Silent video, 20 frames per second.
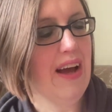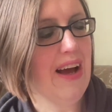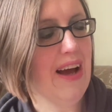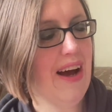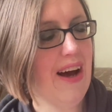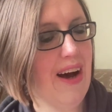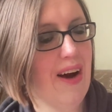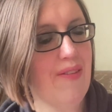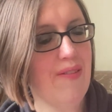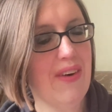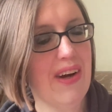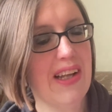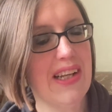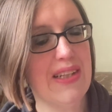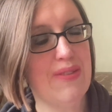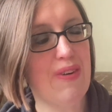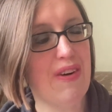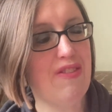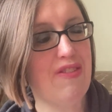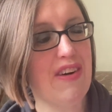Um, and it's
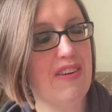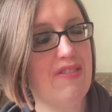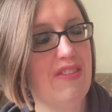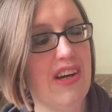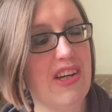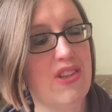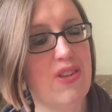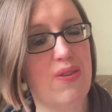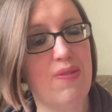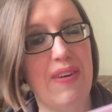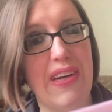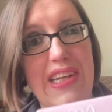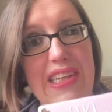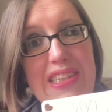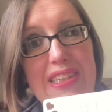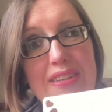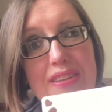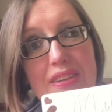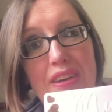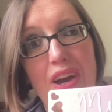my friend Rachel
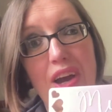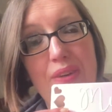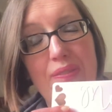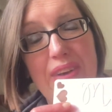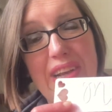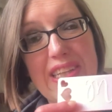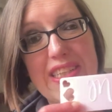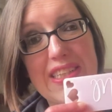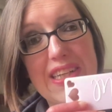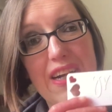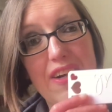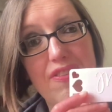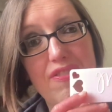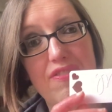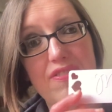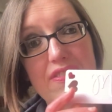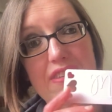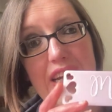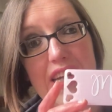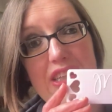makes homemade stuff
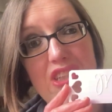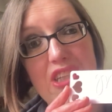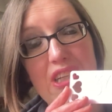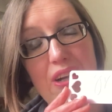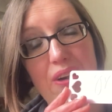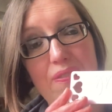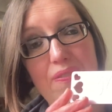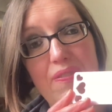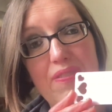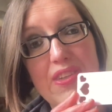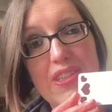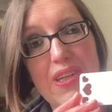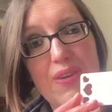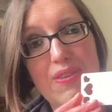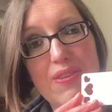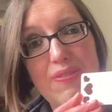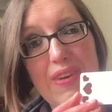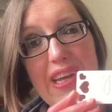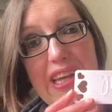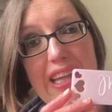and she got she
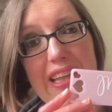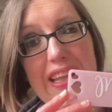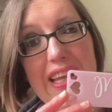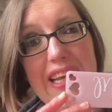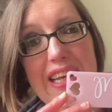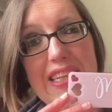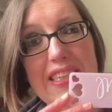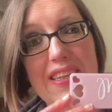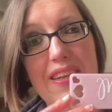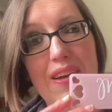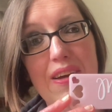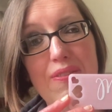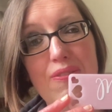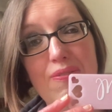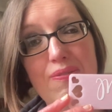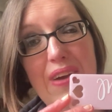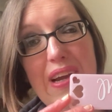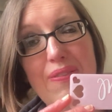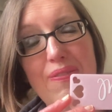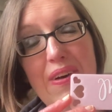was making these and I
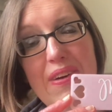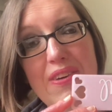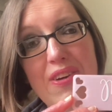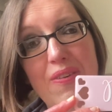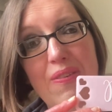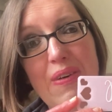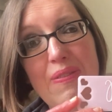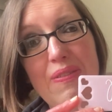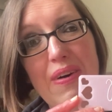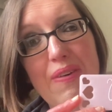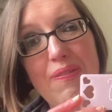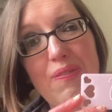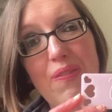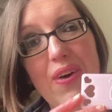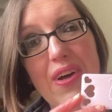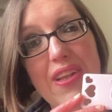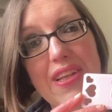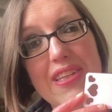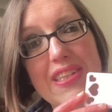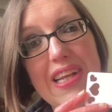made my got my mum
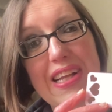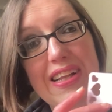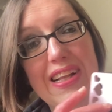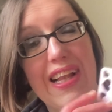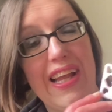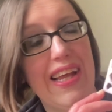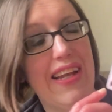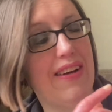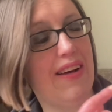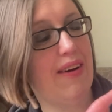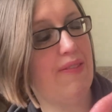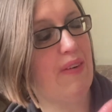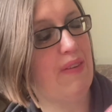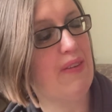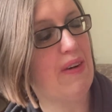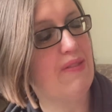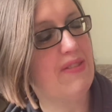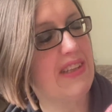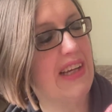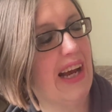one that said Glyn, my
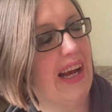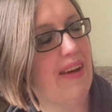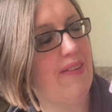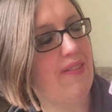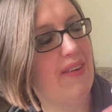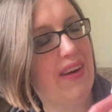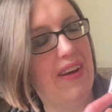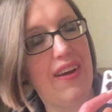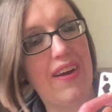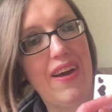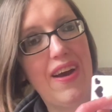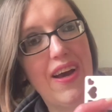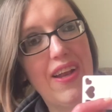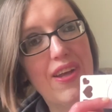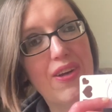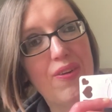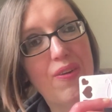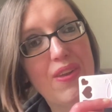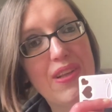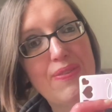mum's name, and I
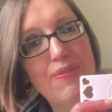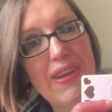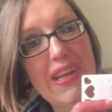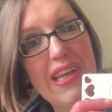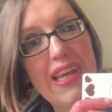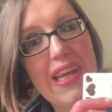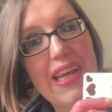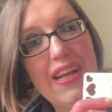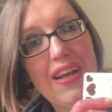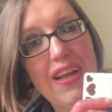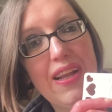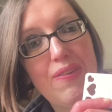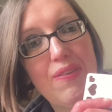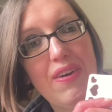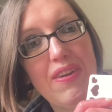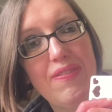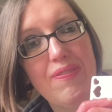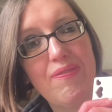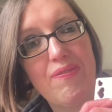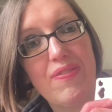got this pinky girly
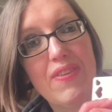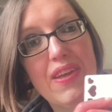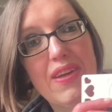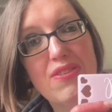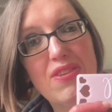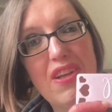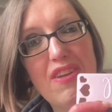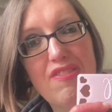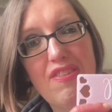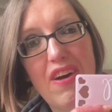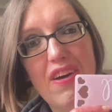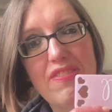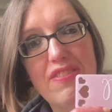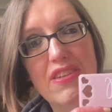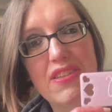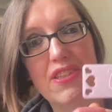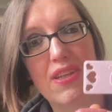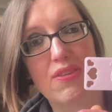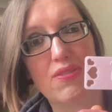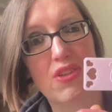one. It's only five,
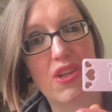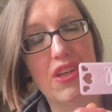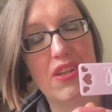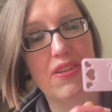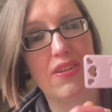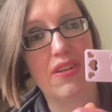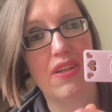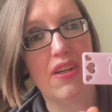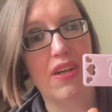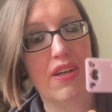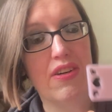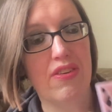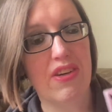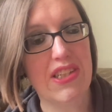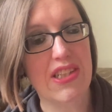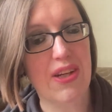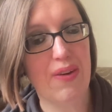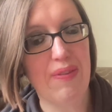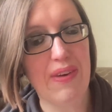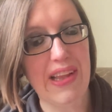that's that's good.
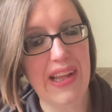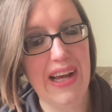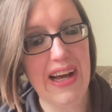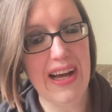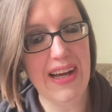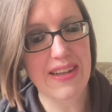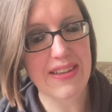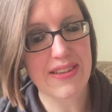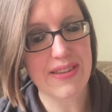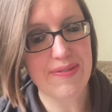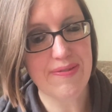Chris got me that.